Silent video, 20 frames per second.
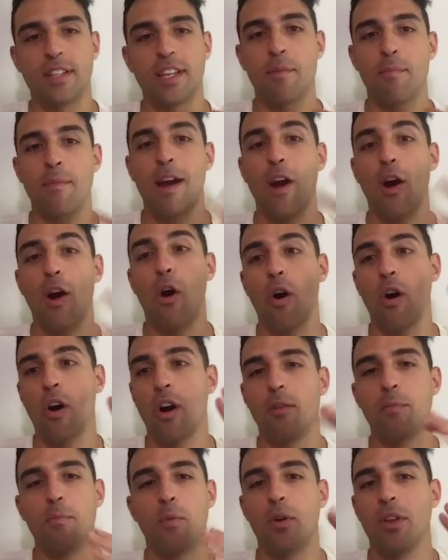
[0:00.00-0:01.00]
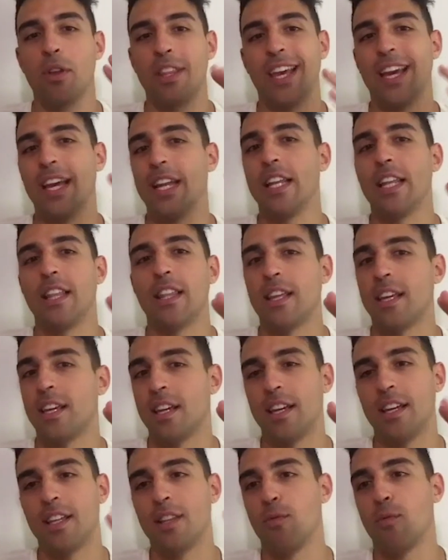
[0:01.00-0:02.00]
in my heart more than
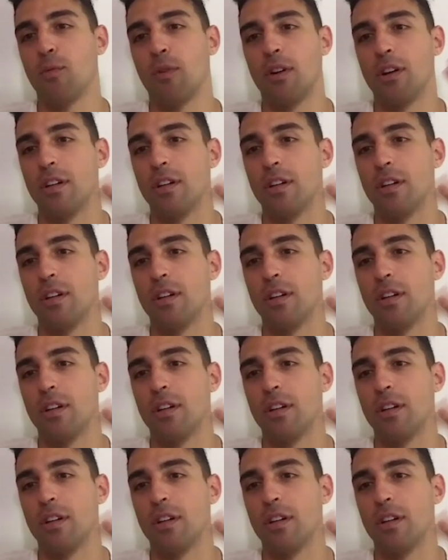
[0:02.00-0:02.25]
anything in the world.